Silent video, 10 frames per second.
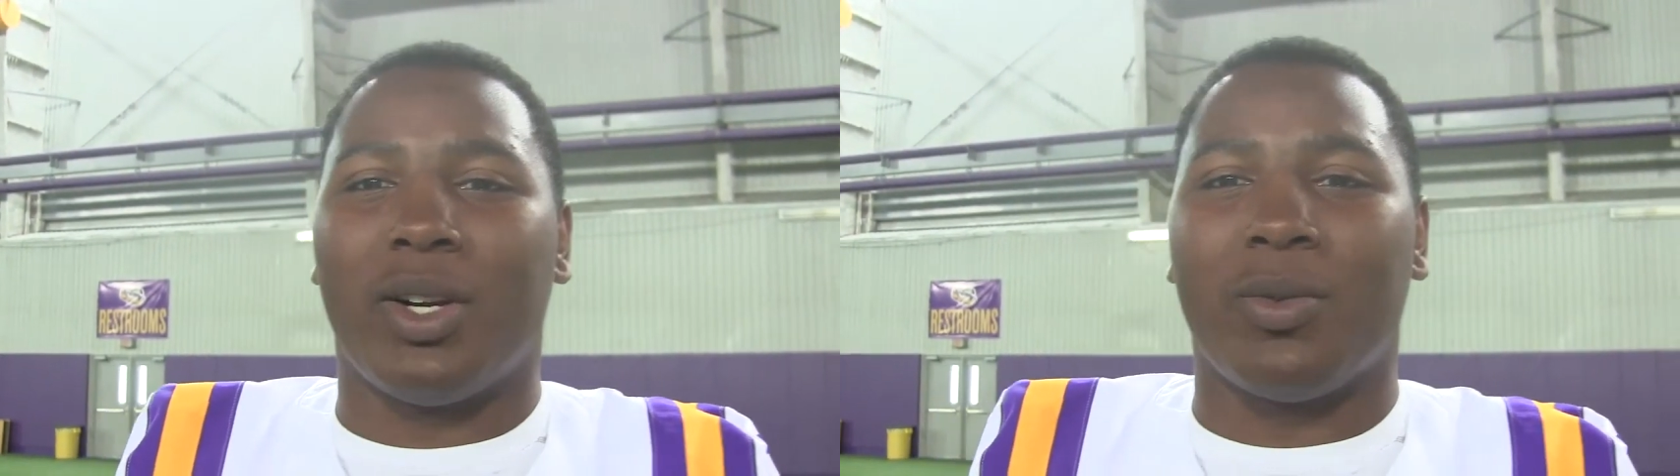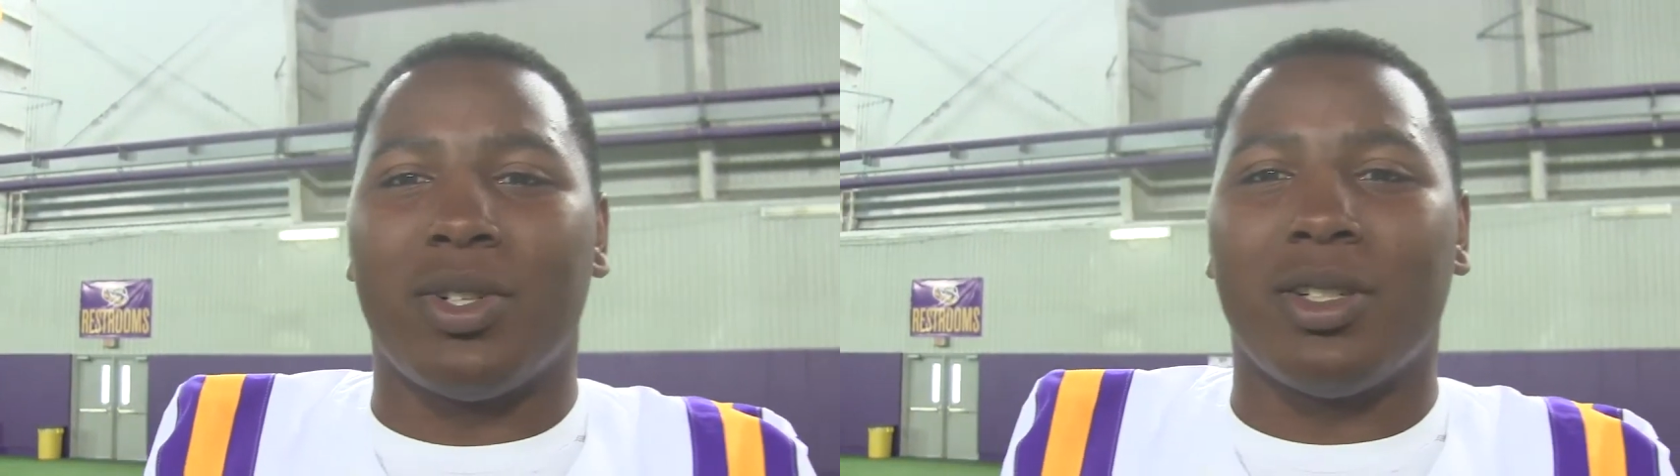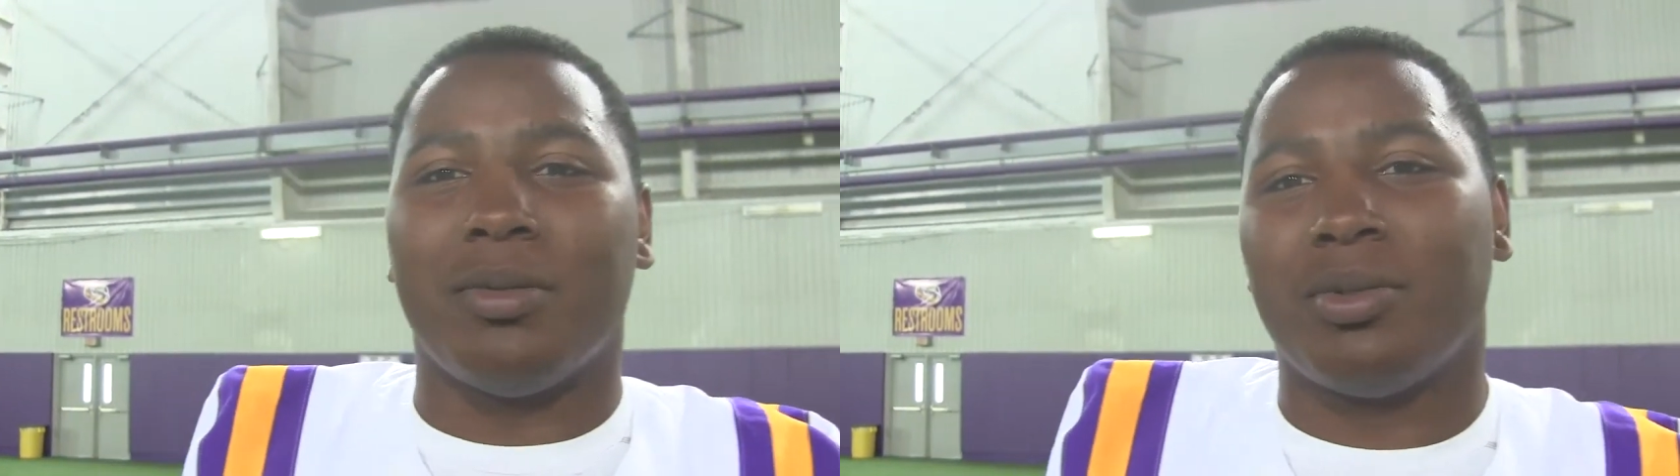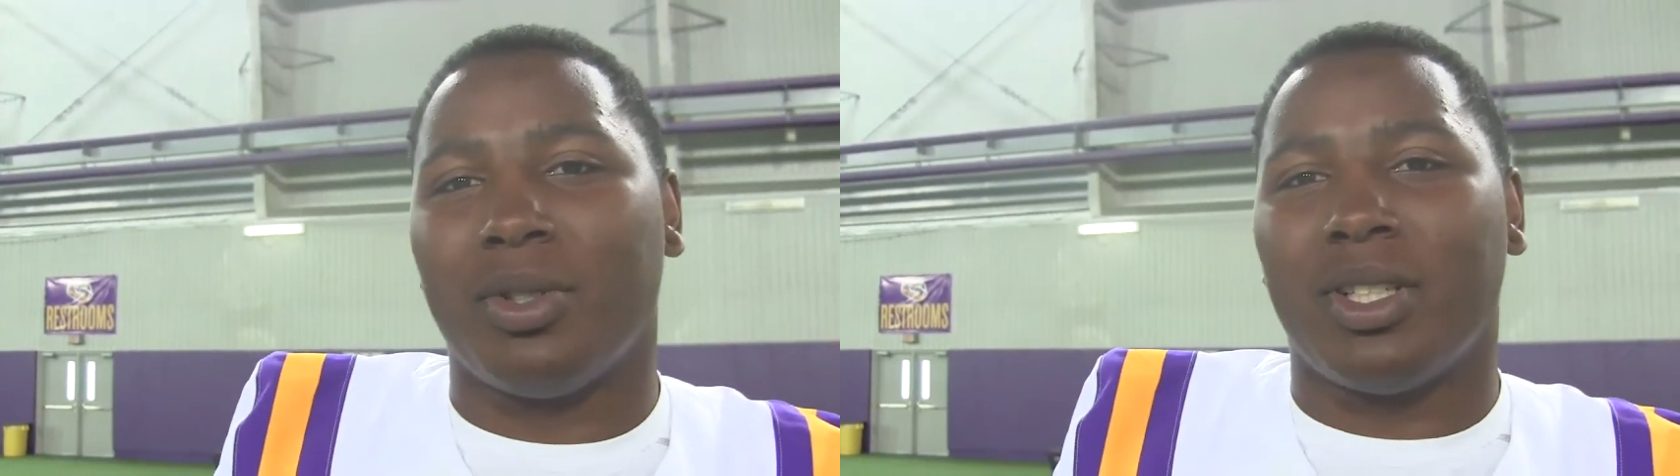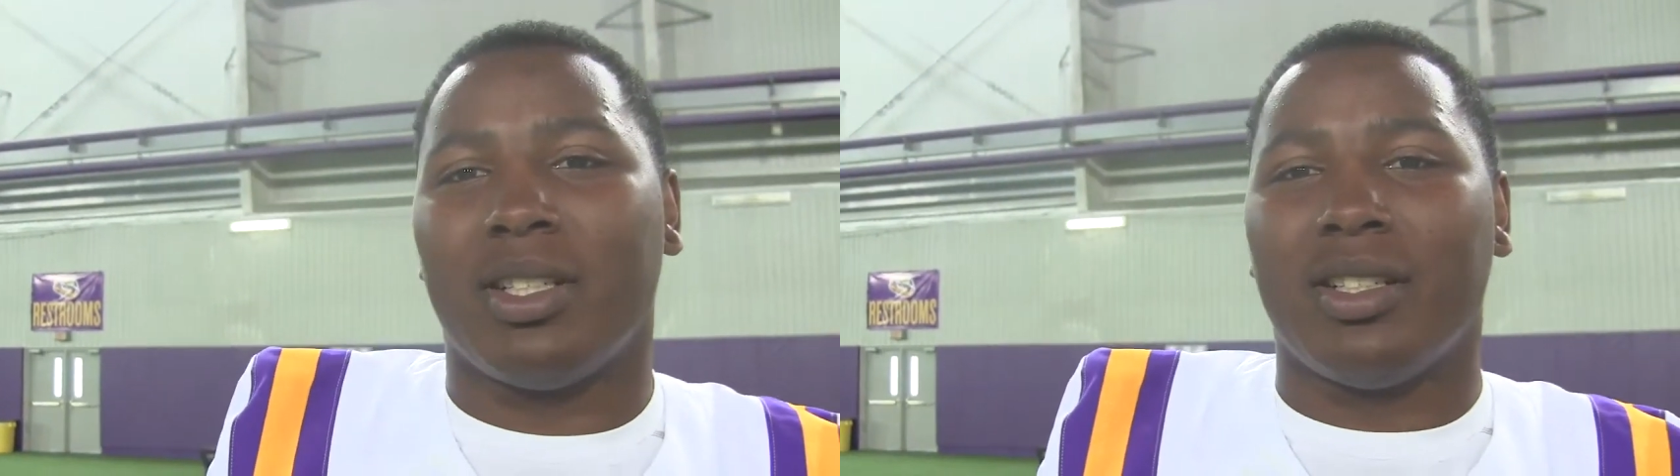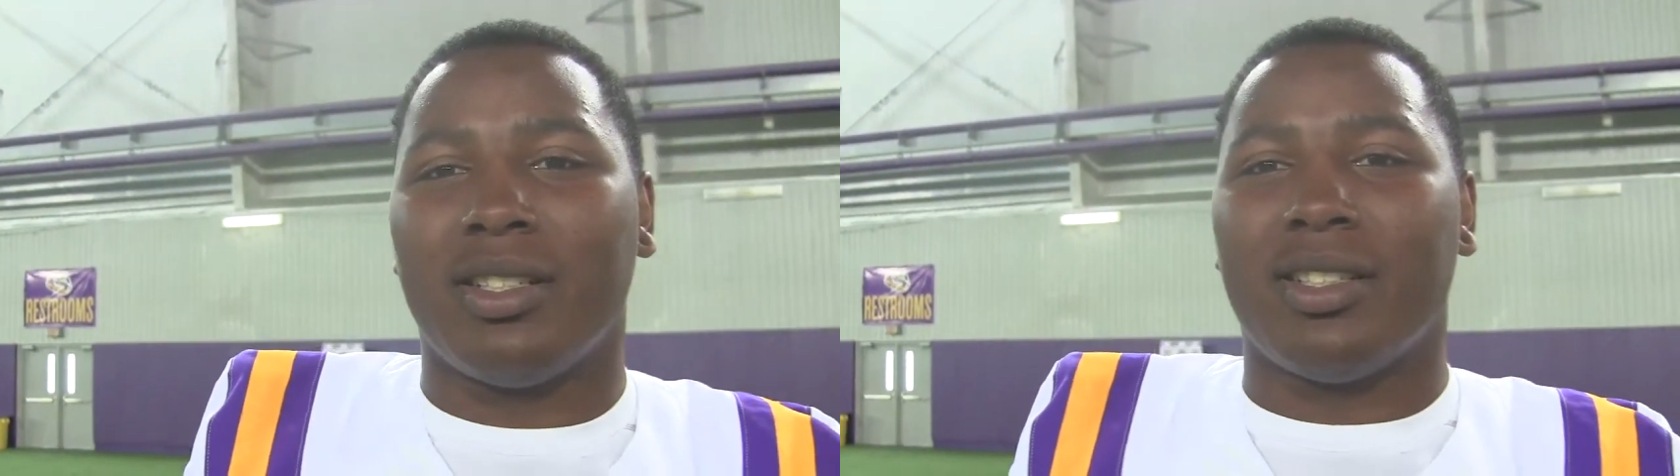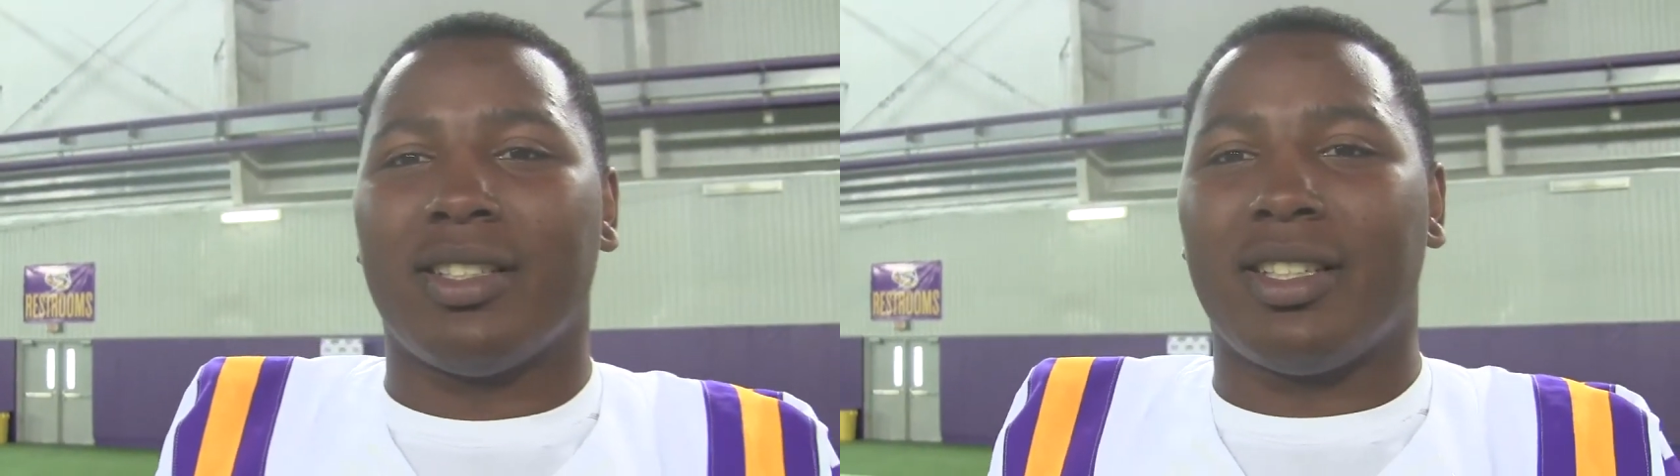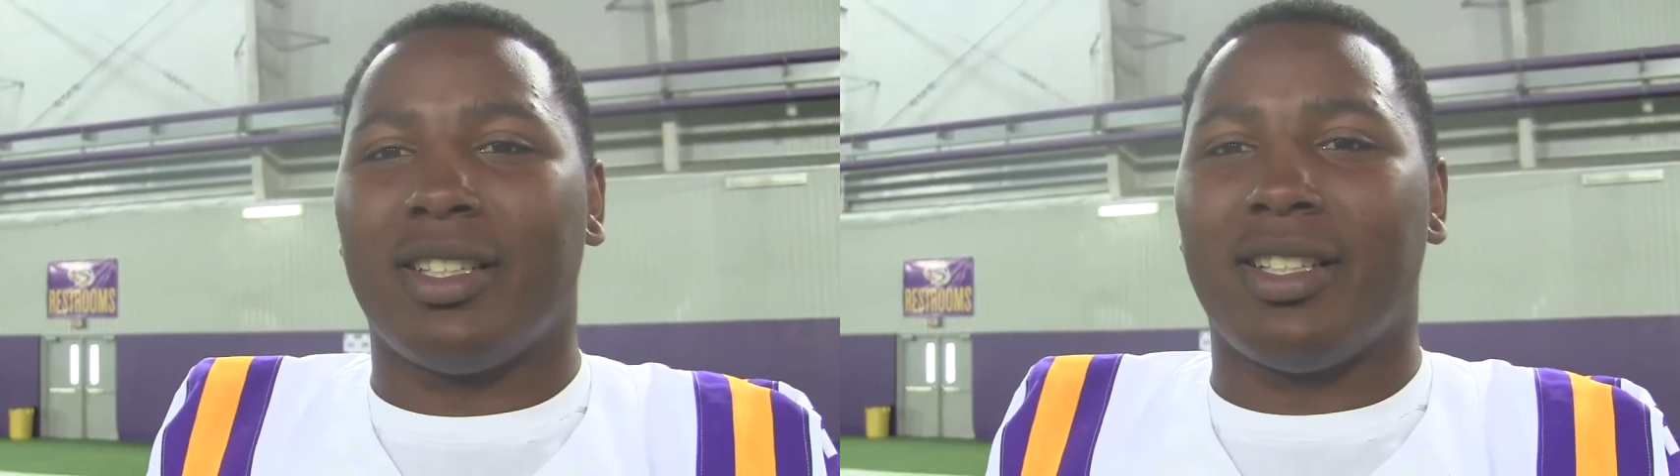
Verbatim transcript: rub was really good.